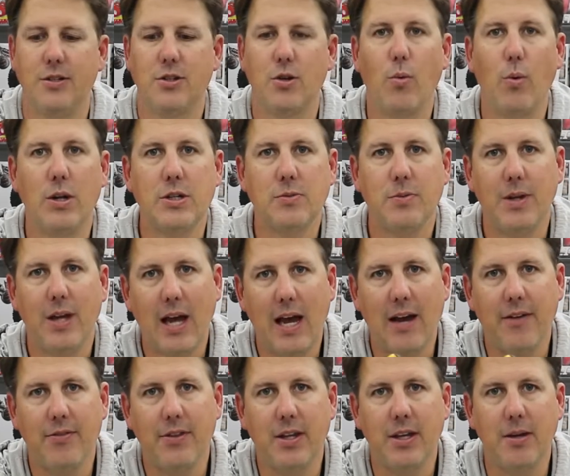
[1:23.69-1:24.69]
So once we
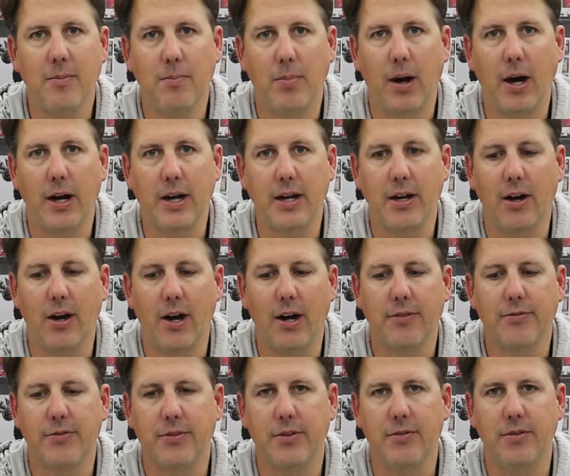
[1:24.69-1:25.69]
have the body
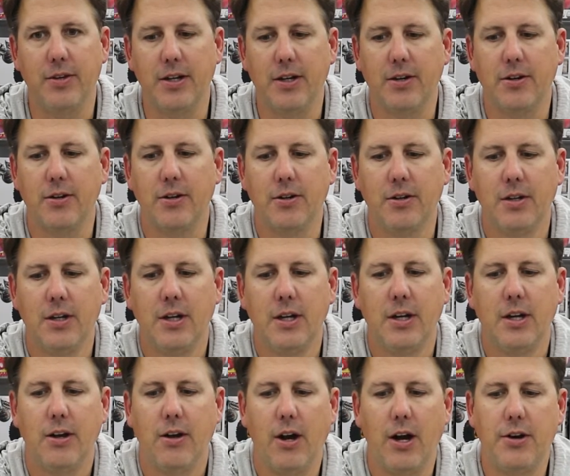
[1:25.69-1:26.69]
off the vehicle,
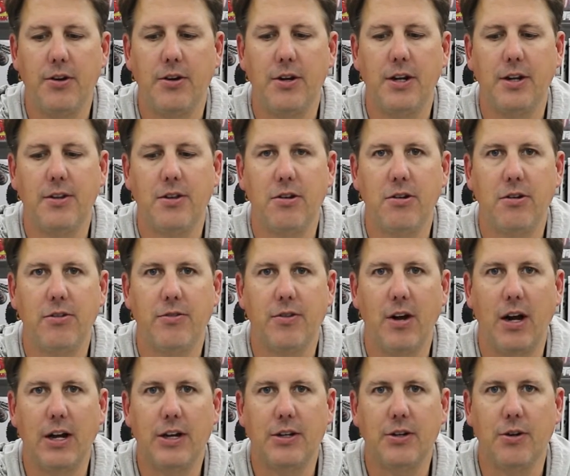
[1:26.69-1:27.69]
Underneath here, you've
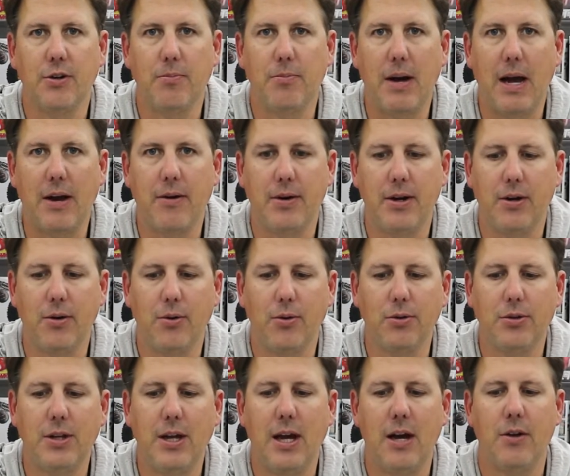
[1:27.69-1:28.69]
got your battery
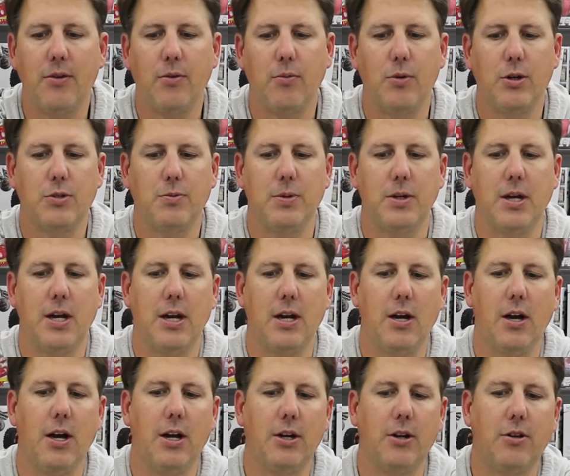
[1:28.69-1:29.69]
hold down, which we kind
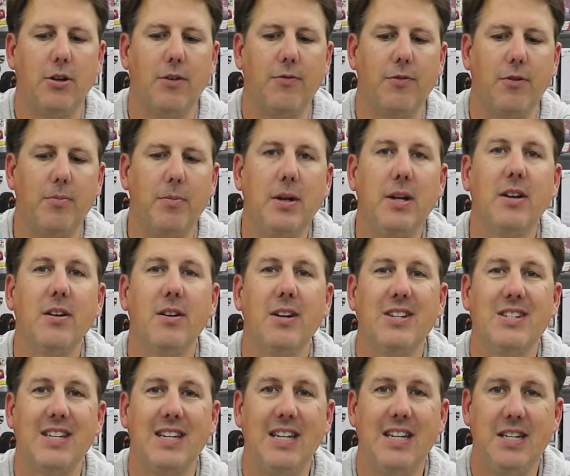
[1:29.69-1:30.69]
of unclip from here.
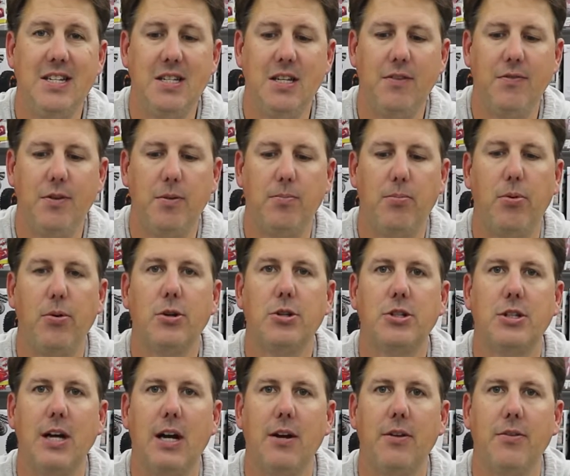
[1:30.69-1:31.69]
It's easy if you push
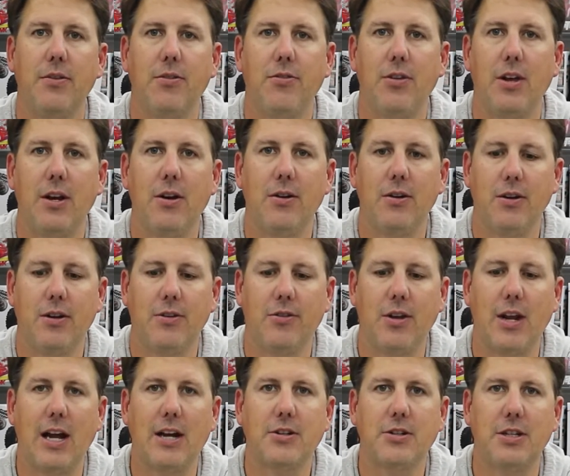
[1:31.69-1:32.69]
down in the center because
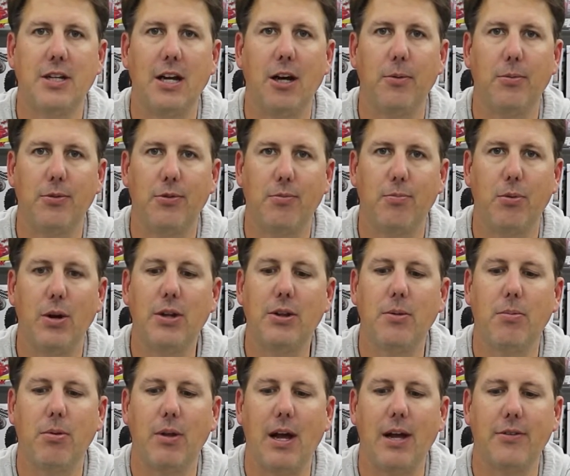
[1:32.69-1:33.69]
it actually helps spread
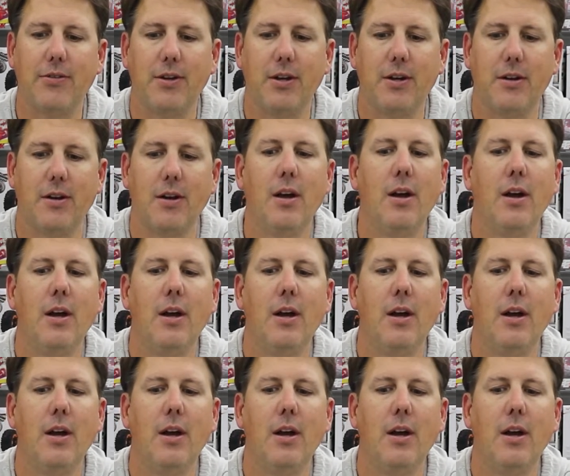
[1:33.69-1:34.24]
the plastic.